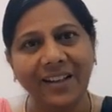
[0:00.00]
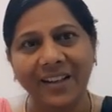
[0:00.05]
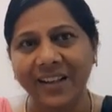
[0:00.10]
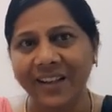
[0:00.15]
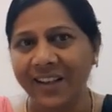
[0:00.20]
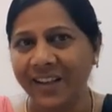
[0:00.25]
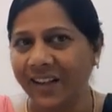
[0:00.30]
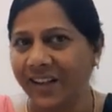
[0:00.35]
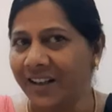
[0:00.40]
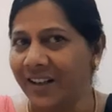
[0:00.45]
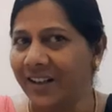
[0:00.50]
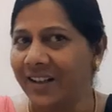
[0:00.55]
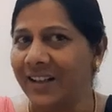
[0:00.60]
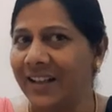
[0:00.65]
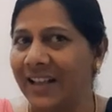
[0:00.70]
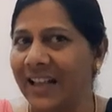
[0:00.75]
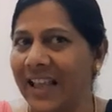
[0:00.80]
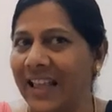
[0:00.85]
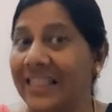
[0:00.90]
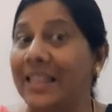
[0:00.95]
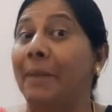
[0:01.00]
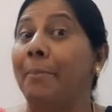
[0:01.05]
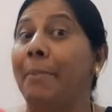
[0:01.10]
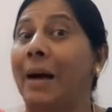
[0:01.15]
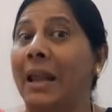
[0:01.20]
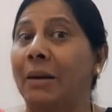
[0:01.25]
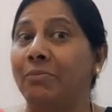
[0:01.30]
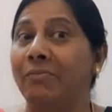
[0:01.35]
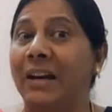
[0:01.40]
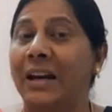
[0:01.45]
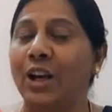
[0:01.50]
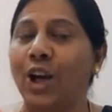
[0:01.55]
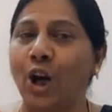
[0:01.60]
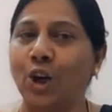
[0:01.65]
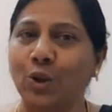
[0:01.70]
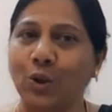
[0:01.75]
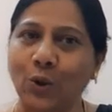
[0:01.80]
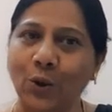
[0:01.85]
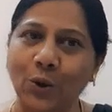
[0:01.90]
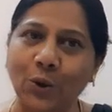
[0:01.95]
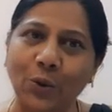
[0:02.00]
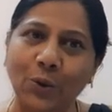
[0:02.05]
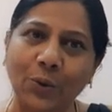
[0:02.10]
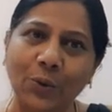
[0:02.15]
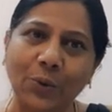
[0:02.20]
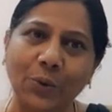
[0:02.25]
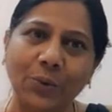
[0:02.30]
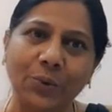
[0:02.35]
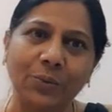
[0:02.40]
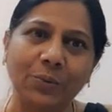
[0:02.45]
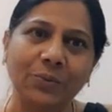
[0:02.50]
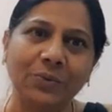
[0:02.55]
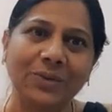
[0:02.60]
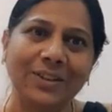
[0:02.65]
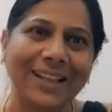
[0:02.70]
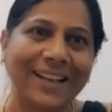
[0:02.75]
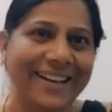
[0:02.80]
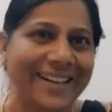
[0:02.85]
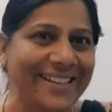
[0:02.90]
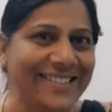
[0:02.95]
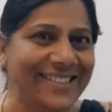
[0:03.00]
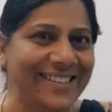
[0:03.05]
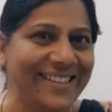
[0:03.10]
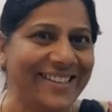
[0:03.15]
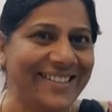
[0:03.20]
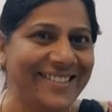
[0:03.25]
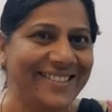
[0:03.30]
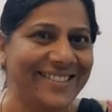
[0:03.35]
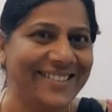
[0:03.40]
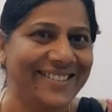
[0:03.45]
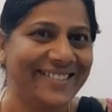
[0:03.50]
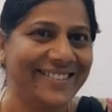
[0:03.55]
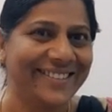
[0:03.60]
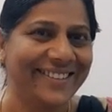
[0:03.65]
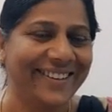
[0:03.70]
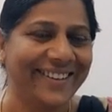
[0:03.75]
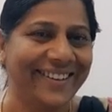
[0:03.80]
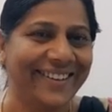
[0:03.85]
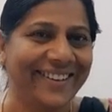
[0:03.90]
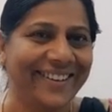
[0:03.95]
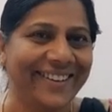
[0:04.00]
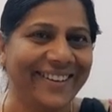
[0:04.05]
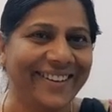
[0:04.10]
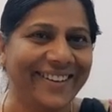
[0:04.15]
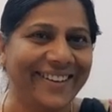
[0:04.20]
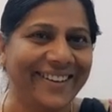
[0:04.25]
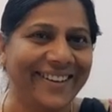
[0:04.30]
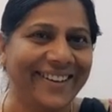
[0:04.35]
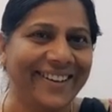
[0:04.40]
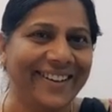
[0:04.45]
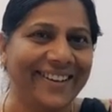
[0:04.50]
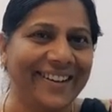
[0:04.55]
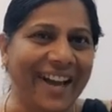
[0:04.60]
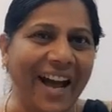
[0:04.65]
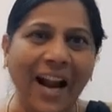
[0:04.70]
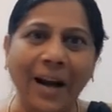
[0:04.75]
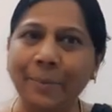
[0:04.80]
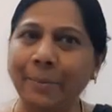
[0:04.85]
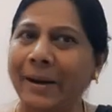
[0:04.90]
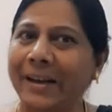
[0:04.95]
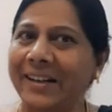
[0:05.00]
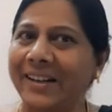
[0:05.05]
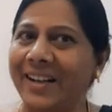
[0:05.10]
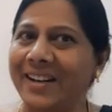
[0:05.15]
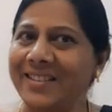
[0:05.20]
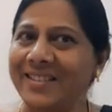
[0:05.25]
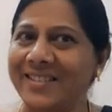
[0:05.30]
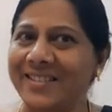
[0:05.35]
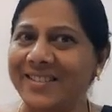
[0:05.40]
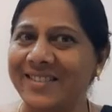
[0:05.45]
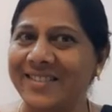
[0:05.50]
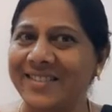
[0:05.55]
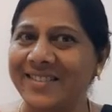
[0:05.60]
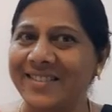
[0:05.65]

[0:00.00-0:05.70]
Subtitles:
here the bulb will not glow. The reason is non-metals,